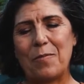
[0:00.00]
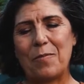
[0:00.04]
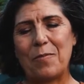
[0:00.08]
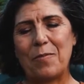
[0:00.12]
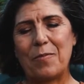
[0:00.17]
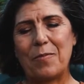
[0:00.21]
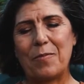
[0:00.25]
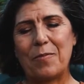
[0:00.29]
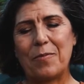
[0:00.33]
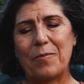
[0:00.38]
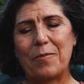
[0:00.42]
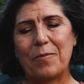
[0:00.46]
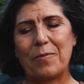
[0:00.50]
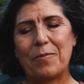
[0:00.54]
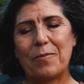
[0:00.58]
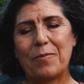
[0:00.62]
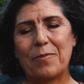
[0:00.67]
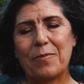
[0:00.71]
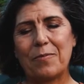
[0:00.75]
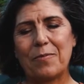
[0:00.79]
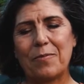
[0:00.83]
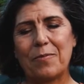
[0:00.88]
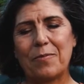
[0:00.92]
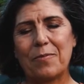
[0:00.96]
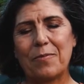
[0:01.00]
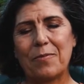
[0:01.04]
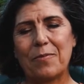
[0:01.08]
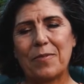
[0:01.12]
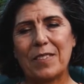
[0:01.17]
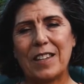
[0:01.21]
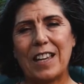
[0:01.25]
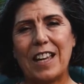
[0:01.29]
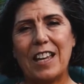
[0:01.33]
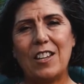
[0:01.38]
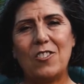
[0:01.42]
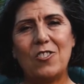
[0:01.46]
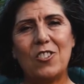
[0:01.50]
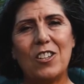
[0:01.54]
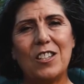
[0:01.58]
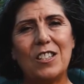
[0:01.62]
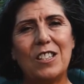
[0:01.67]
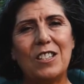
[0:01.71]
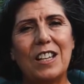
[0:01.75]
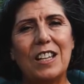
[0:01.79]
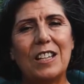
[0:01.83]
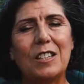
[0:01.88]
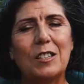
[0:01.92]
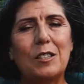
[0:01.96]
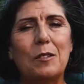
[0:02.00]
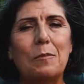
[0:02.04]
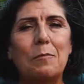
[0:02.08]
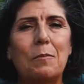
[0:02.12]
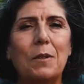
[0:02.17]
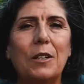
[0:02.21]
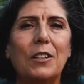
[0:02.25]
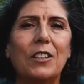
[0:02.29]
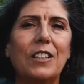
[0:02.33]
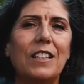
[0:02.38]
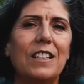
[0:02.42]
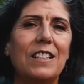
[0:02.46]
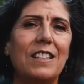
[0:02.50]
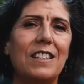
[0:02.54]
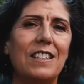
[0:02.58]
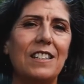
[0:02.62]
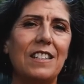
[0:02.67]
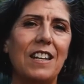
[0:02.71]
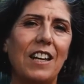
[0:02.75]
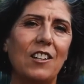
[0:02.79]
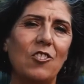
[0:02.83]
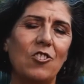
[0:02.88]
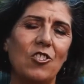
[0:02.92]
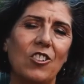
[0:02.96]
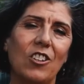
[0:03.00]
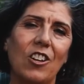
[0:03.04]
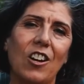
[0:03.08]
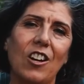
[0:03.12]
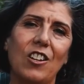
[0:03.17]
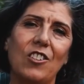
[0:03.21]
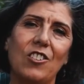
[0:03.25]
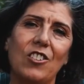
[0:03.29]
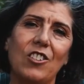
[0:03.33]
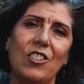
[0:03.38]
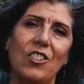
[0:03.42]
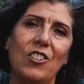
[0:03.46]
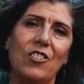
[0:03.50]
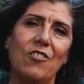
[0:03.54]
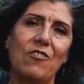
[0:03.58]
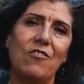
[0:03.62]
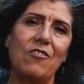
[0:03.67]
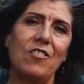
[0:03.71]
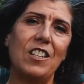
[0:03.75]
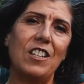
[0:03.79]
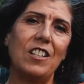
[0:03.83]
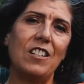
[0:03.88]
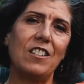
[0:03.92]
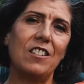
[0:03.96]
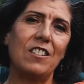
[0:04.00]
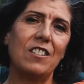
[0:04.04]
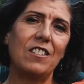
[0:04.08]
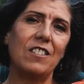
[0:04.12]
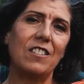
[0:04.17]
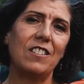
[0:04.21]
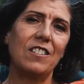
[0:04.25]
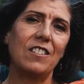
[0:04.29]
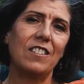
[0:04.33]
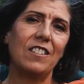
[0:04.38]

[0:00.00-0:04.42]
And just experience nature under your feet